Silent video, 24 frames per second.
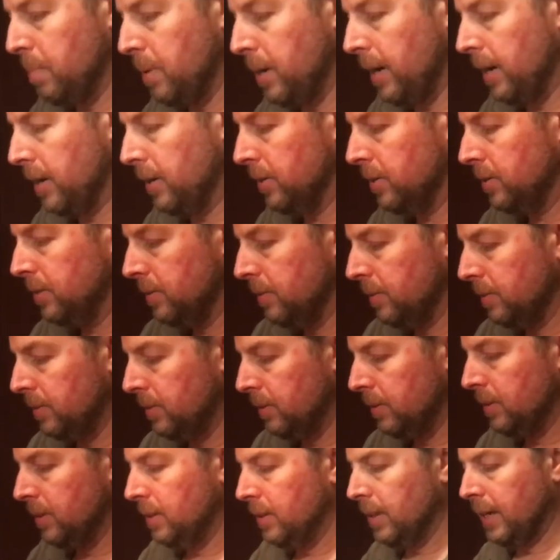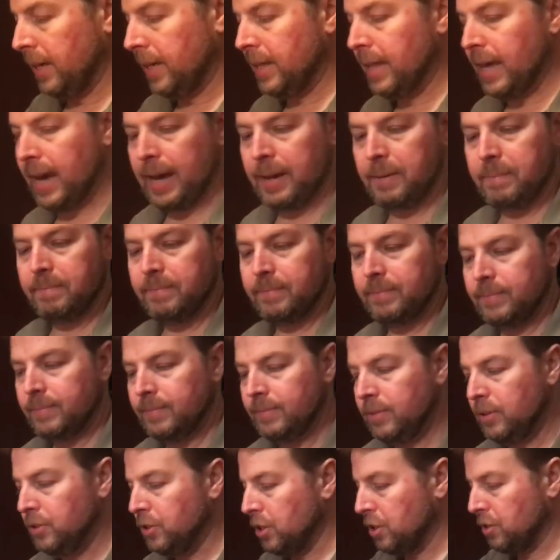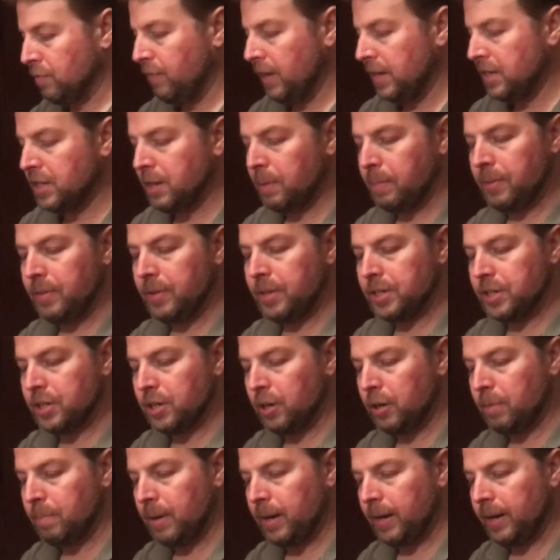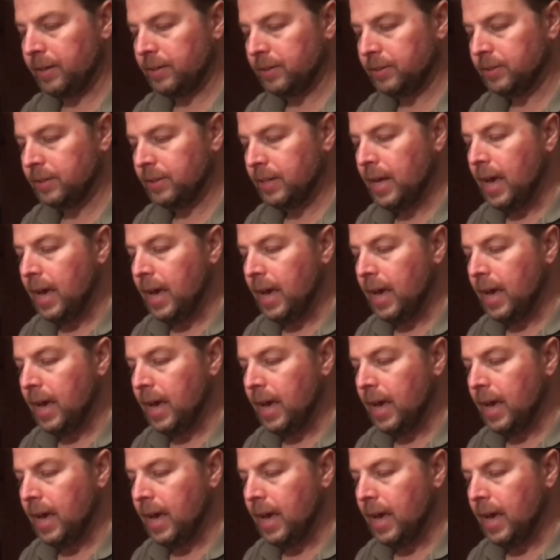pile. Like that. They're just face up in the discard pile.